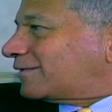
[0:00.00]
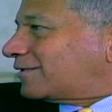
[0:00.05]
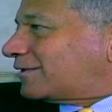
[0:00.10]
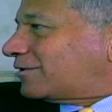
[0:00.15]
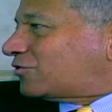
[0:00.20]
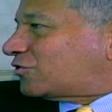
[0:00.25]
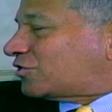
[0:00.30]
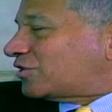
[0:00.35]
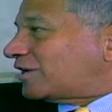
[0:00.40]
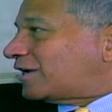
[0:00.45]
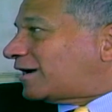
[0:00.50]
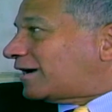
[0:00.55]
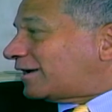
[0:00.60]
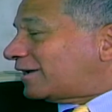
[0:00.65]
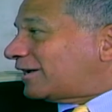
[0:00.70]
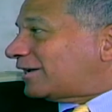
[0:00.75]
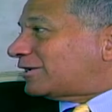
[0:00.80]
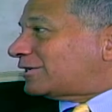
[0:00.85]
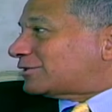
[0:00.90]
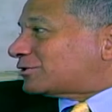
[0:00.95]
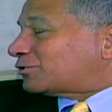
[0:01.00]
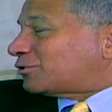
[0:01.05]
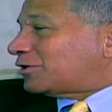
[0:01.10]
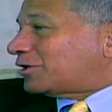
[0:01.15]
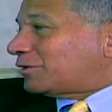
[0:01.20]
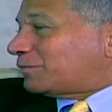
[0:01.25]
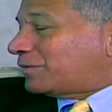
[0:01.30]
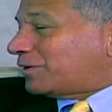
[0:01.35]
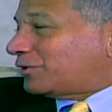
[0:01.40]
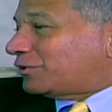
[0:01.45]
CIN is going
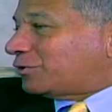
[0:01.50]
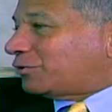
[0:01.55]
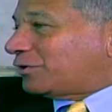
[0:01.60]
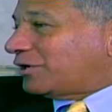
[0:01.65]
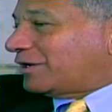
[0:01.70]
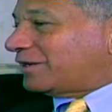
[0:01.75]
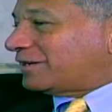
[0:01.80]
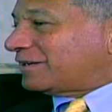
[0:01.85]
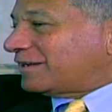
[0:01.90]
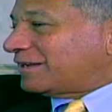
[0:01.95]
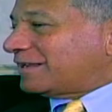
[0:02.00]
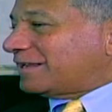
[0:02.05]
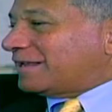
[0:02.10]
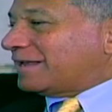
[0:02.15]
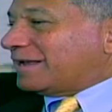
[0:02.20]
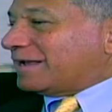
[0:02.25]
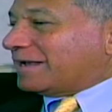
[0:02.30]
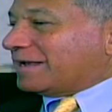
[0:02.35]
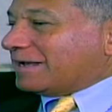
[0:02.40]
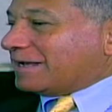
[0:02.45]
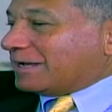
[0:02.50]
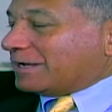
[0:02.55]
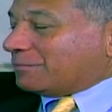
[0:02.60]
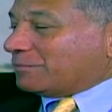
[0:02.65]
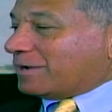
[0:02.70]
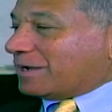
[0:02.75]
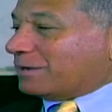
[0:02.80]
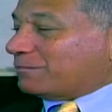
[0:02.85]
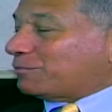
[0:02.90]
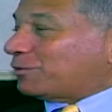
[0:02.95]
to be doing,
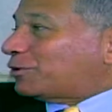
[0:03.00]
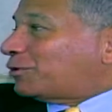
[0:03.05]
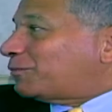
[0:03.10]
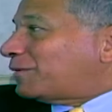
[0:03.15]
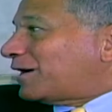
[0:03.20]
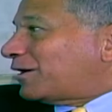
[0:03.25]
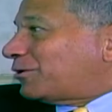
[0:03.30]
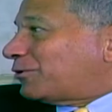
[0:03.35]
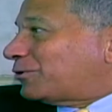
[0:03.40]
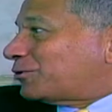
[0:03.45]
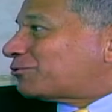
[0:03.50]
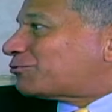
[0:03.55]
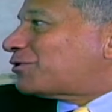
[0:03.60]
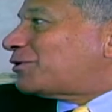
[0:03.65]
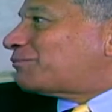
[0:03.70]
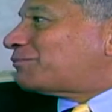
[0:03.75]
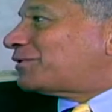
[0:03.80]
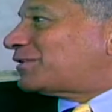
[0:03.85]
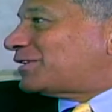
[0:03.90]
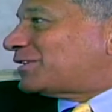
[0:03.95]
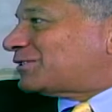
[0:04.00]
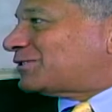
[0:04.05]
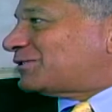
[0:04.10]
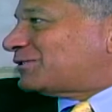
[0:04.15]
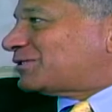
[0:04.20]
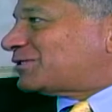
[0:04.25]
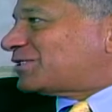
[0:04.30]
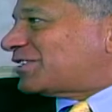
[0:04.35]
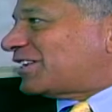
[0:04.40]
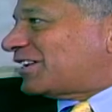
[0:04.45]
and blow my own trumpet, as
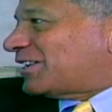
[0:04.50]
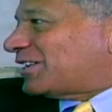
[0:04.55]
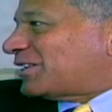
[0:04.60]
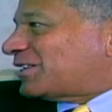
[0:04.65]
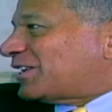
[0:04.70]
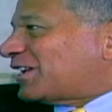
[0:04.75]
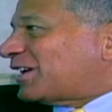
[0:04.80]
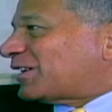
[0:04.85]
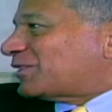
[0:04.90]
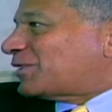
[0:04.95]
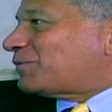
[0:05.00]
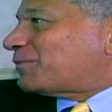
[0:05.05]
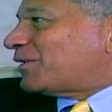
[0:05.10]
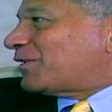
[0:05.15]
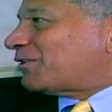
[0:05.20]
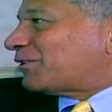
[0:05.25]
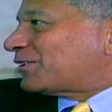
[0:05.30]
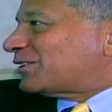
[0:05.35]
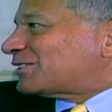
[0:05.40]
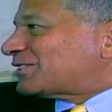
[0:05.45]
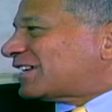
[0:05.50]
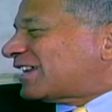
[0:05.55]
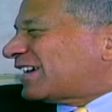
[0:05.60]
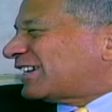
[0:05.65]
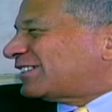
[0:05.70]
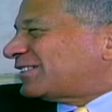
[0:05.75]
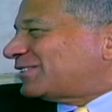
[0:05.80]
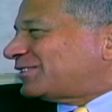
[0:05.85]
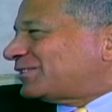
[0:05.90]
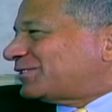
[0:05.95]
you say, like the Americans
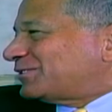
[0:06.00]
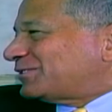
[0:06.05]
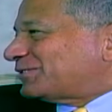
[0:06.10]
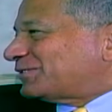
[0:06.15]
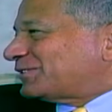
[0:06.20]
like to do.